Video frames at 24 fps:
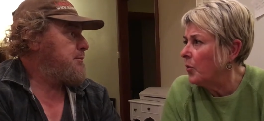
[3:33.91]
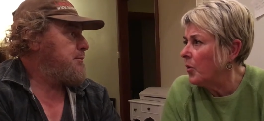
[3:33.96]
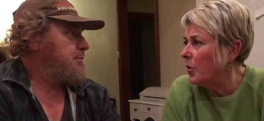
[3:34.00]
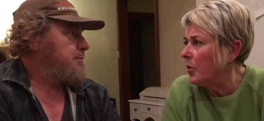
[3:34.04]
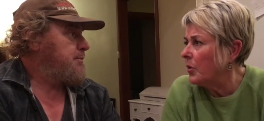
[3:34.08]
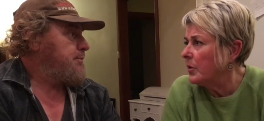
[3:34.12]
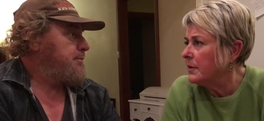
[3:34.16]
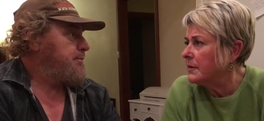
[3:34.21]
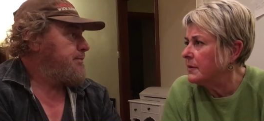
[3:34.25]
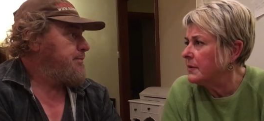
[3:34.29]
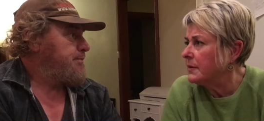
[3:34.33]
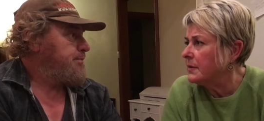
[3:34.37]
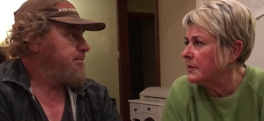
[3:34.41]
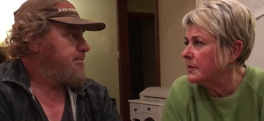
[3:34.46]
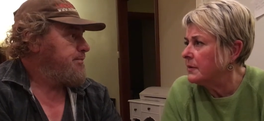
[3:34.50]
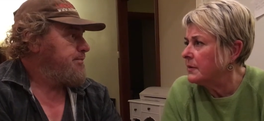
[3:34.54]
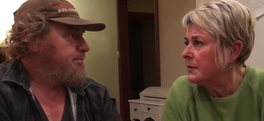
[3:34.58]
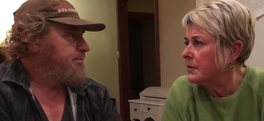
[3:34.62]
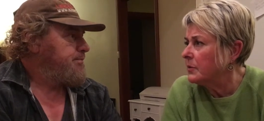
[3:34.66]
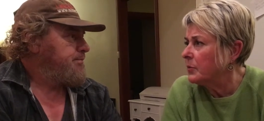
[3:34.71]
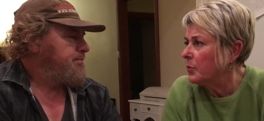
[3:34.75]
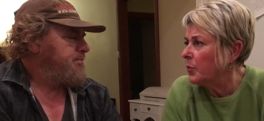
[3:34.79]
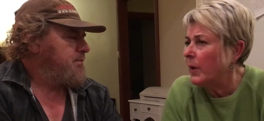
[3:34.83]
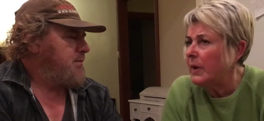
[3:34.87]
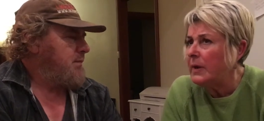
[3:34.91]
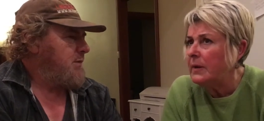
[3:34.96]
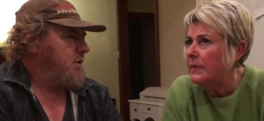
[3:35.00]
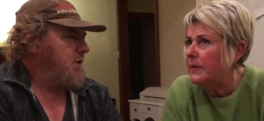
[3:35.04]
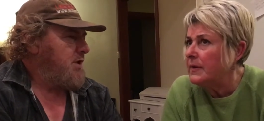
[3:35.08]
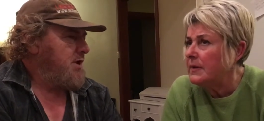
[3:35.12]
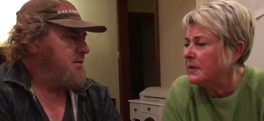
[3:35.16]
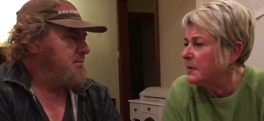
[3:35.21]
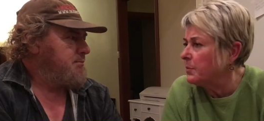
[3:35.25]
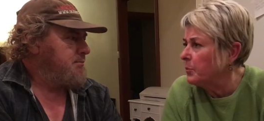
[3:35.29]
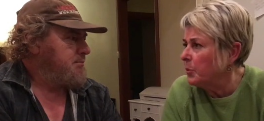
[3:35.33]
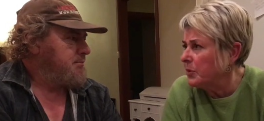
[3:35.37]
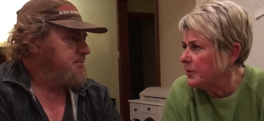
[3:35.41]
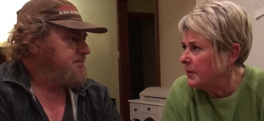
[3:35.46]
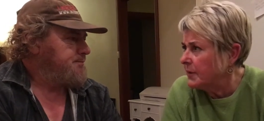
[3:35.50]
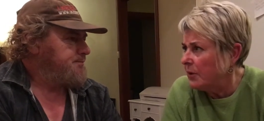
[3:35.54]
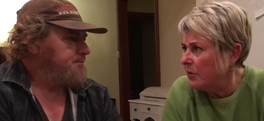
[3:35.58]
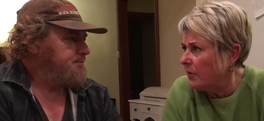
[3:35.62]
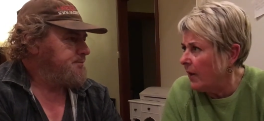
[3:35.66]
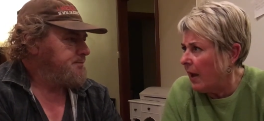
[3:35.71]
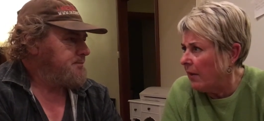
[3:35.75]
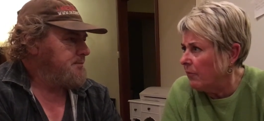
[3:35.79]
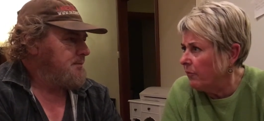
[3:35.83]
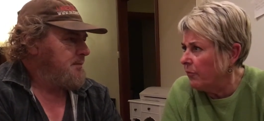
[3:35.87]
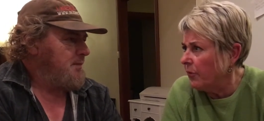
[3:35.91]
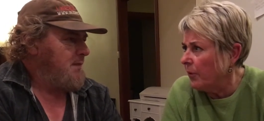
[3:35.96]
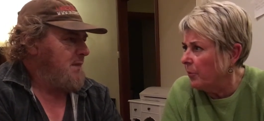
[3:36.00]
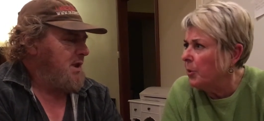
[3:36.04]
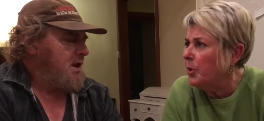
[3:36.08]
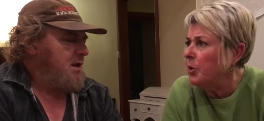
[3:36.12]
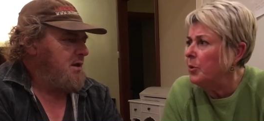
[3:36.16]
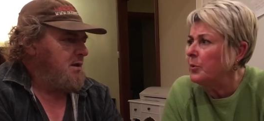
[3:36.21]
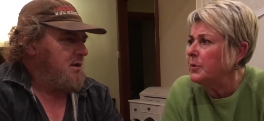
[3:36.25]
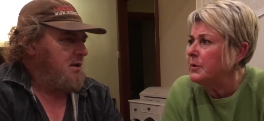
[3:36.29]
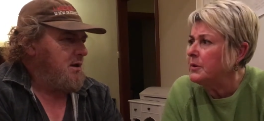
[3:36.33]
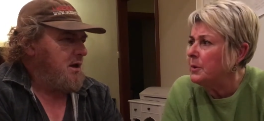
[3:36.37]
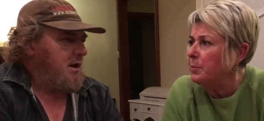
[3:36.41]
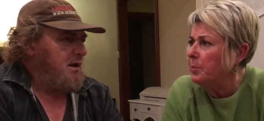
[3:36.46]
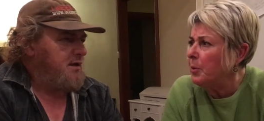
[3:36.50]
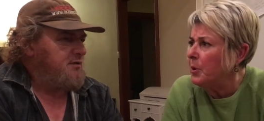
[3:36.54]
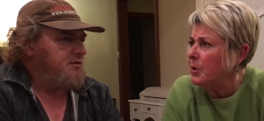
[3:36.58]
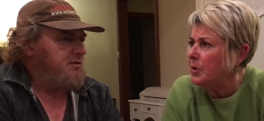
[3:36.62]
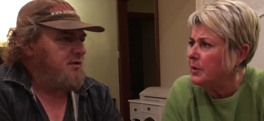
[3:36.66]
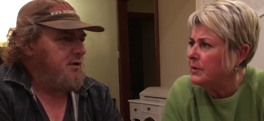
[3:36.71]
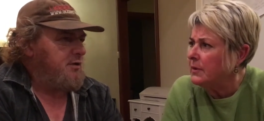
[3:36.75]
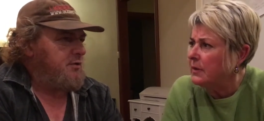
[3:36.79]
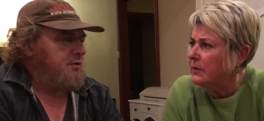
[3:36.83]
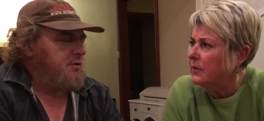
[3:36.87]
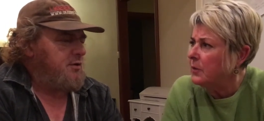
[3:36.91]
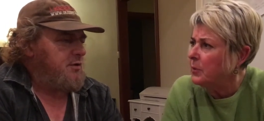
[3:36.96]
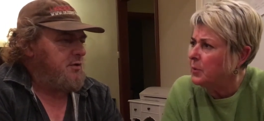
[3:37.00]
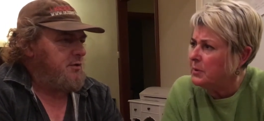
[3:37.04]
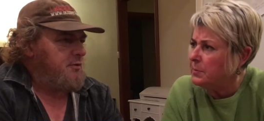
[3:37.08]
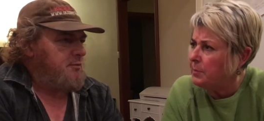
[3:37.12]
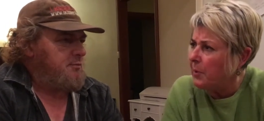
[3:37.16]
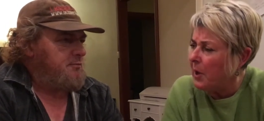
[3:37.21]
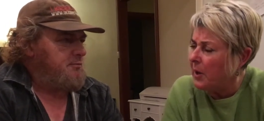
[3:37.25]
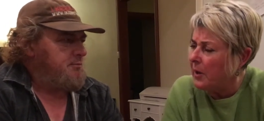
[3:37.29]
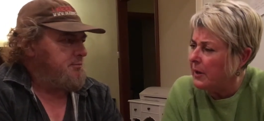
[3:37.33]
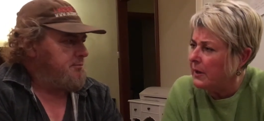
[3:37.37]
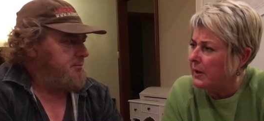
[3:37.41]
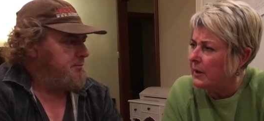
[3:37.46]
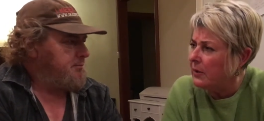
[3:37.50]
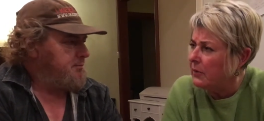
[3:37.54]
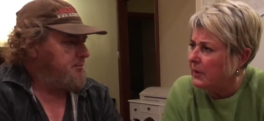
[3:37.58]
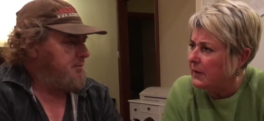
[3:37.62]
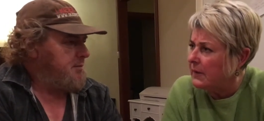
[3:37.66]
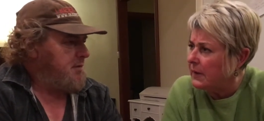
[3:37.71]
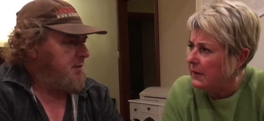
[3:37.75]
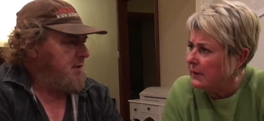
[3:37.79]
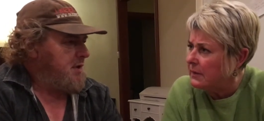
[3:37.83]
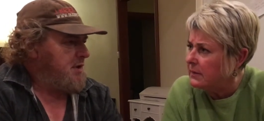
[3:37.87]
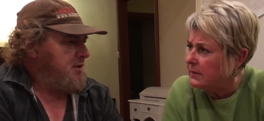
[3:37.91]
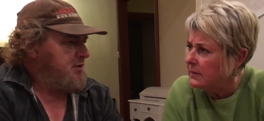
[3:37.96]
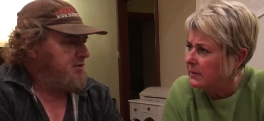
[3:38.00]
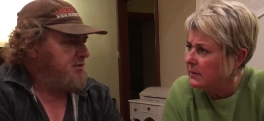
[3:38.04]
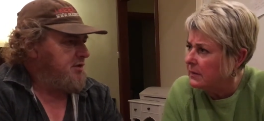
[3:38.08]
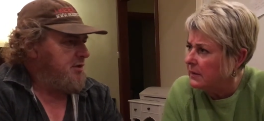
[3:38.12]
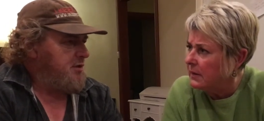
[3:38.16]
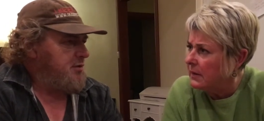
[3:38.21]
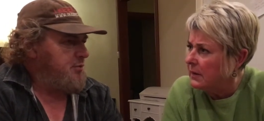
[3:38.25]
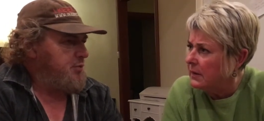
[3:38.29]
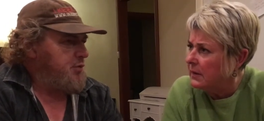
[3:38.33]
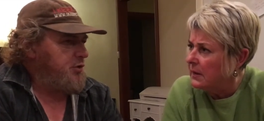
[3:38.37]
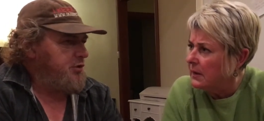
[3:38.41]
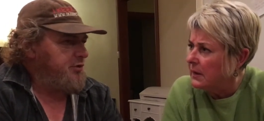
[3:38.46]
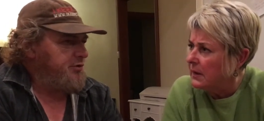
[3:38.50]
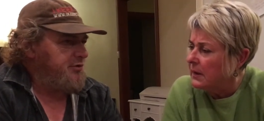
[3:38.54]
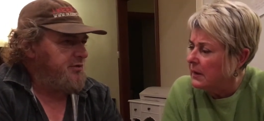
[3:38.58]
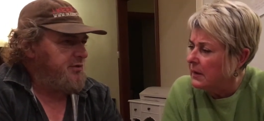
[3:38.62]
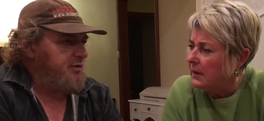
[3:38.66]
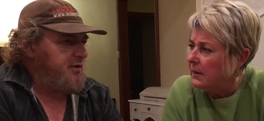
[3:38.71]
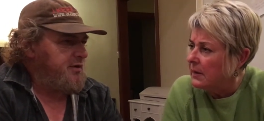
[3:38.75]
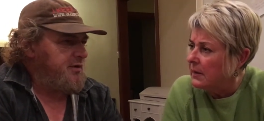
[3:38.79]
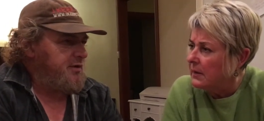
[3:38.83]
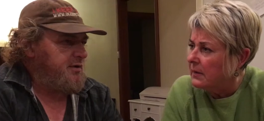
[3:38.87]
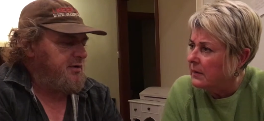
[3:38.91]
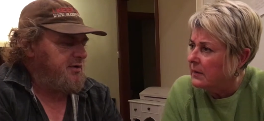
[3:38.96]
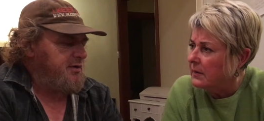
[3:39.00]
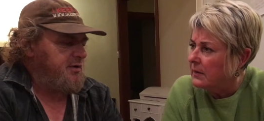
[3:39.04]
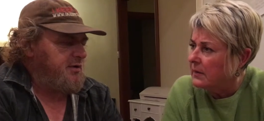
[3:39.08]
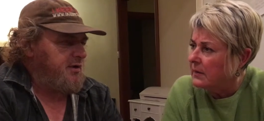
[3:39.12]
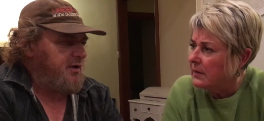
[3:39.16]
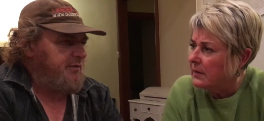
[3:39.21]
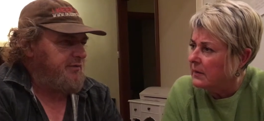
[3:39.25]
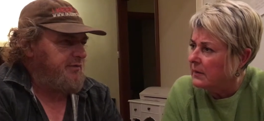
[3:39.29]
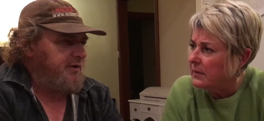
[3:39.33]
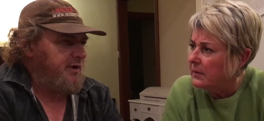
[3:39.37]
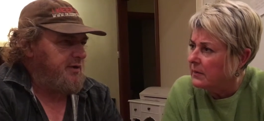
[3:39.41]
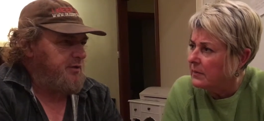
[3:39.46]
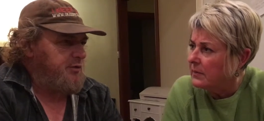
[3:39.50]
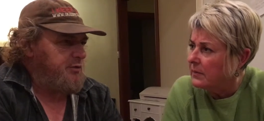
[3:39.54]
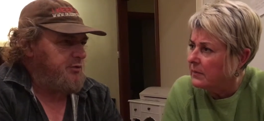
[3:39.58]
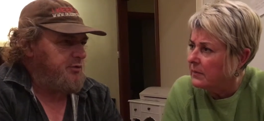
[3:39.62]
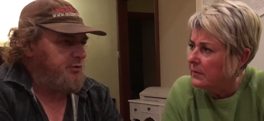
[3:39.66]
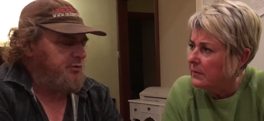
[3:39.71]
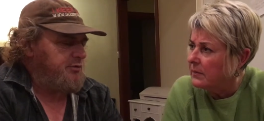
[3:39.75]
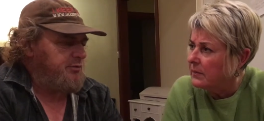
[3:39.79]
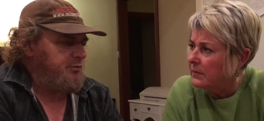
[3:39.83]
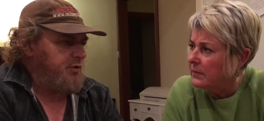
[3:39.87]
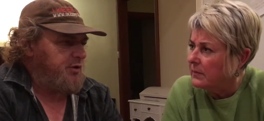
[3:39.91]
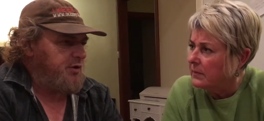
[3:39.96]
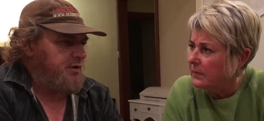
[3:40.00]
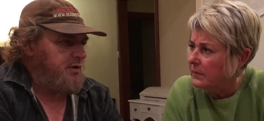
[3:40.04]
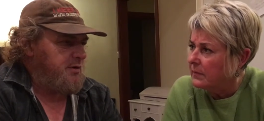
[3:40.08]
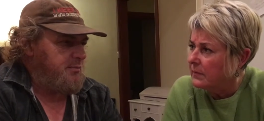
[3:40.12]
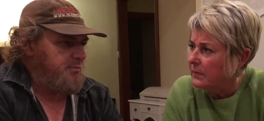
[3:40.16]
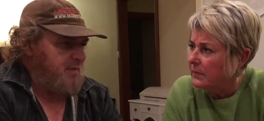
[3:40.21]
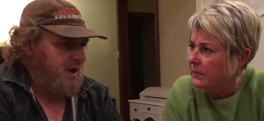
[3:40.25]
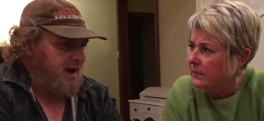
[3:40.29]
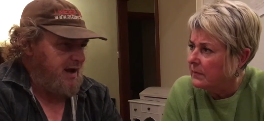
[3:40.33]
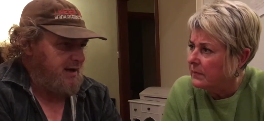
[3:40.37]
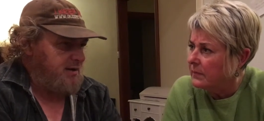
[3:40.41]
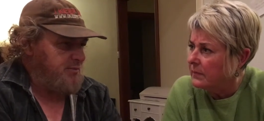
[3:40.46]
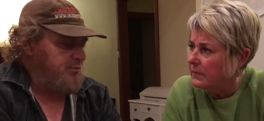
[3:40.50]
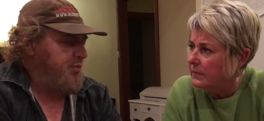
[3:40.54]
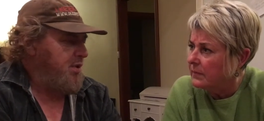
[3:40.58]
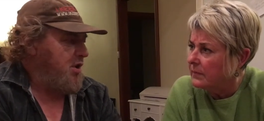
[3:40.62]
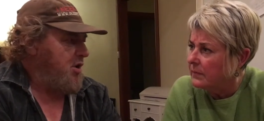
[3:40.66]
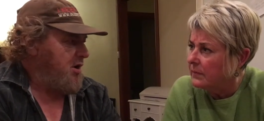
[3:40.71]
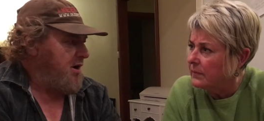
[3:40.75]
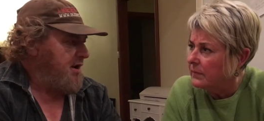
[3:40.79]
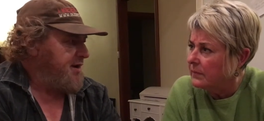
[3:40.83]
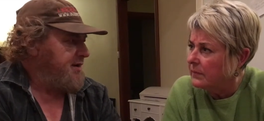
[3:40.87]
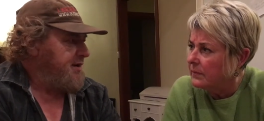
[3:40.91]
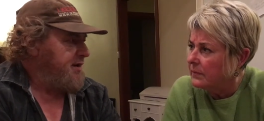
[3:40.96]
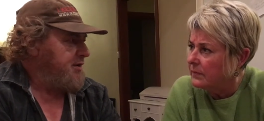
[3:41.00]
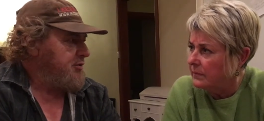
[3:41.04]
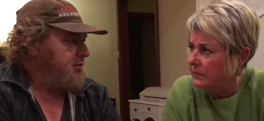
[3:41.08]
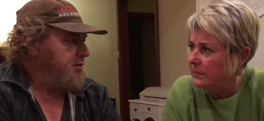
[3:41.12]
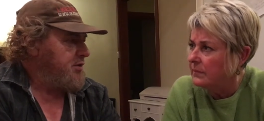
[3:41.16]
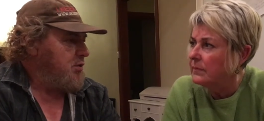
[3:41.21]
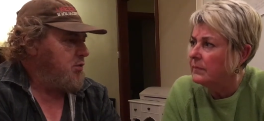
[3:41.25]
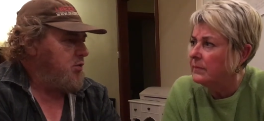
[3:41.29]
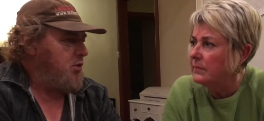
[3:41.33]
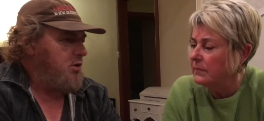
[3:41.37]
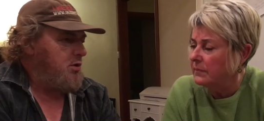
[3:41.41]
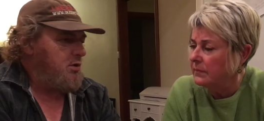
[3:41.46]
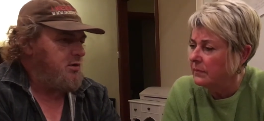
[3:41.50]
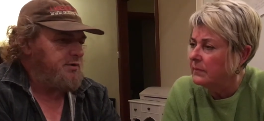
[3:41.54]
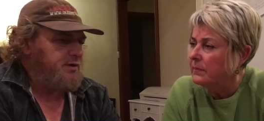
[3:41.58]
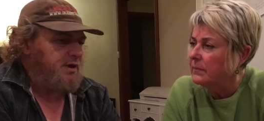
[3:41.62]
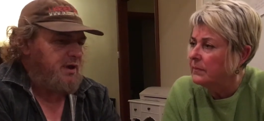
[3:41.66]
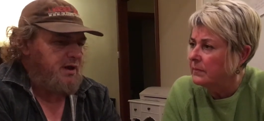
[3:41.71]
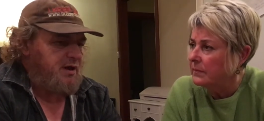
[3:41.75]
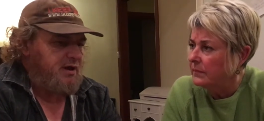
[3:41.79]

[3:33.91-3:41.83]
Speaker 1: was where did okay. this small cell come from? Who was the and person so, that was pioneering this?
Speaker 2: So the person that, that I found who's been the main pioneer mm. in the mm. world